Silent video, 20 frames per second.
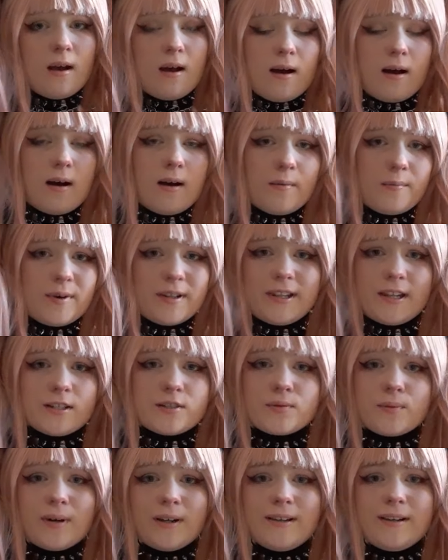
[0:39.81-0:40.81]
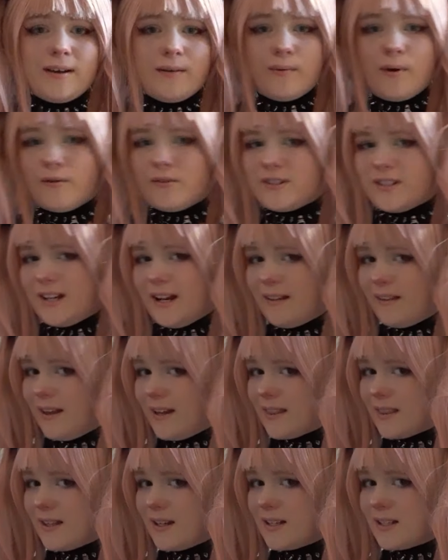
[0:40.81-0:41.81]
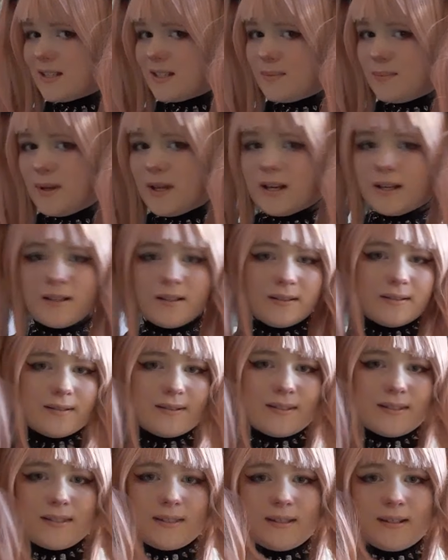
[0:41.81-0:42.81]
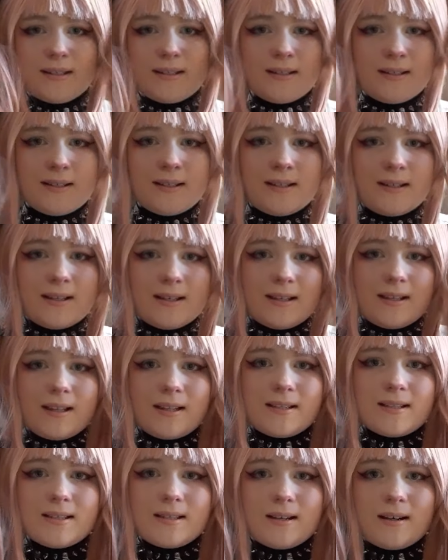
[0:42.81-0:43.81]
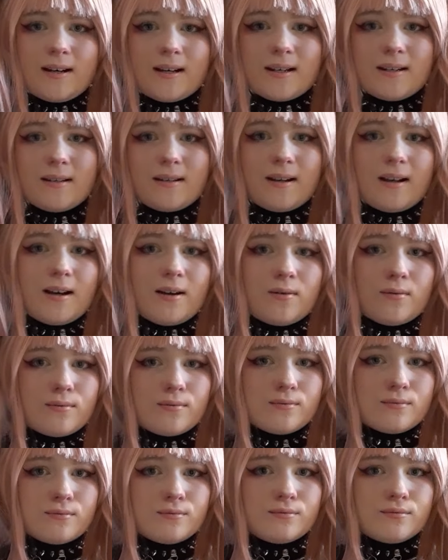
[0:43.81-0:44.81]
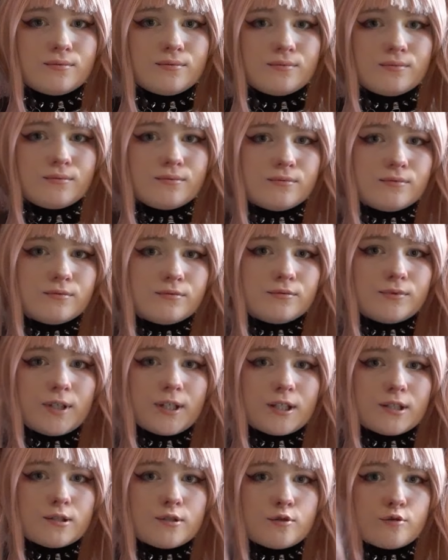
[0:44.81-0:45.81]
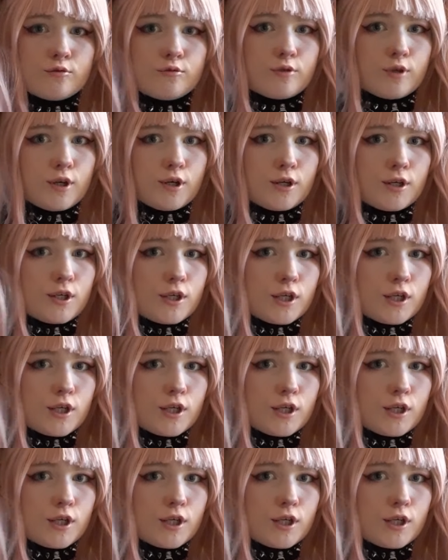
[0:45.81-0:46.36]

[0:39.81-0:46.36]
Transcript: But this one, it won't stay like this because that's not how wigs work.